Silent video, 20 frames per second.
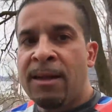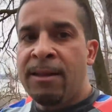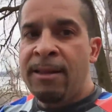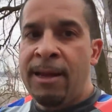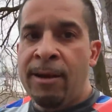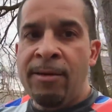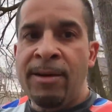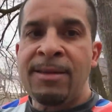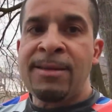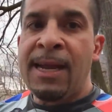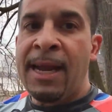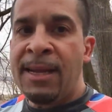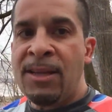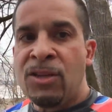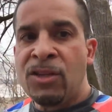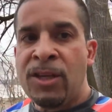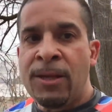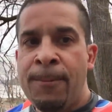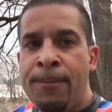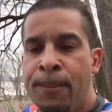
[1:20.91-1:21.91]
clear
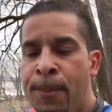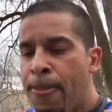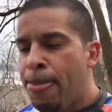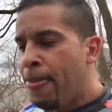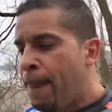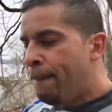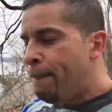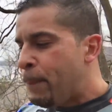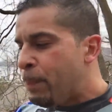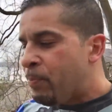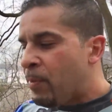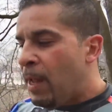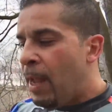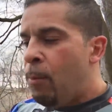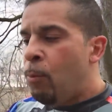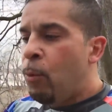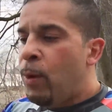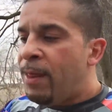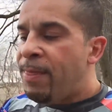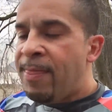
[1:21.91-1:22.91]
intention,
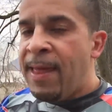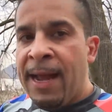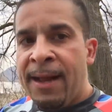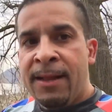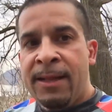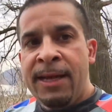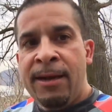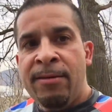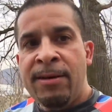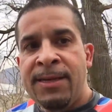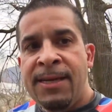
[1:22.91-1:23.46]
and with that clear